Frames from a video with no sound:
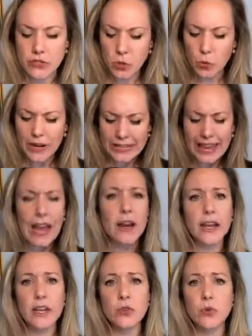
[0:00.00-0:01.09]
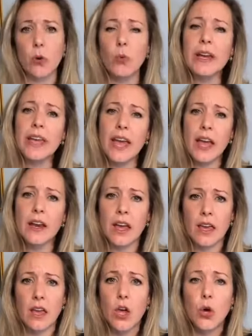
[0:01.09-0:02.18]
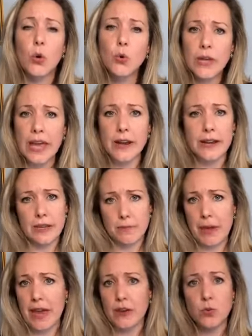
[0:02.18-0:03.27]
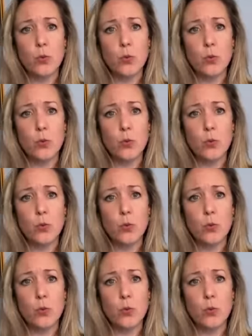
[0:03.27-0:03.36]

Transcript: So what can I control? What can I, who can I impact?